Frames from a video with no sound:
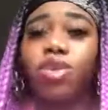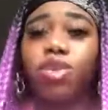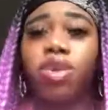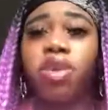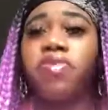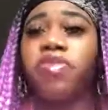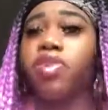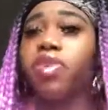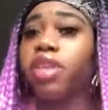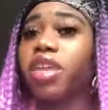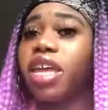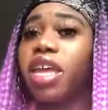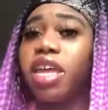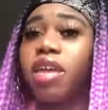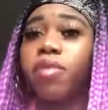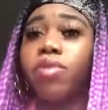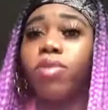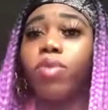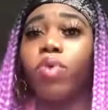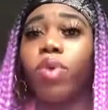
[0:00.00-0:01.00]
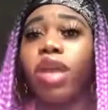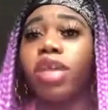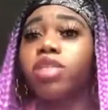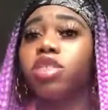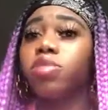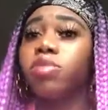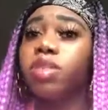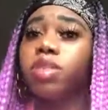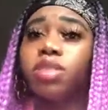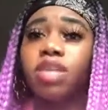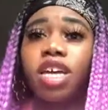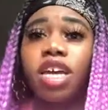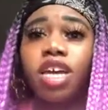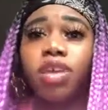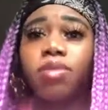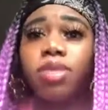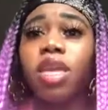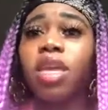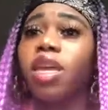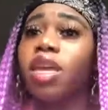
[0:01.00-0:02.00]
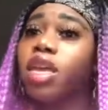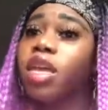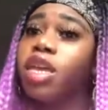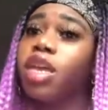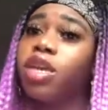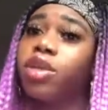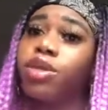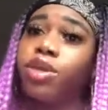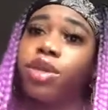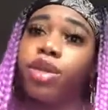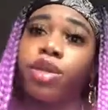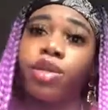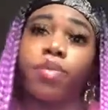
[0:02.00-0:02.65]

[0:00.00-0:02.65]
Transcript: if you're late way too many times, either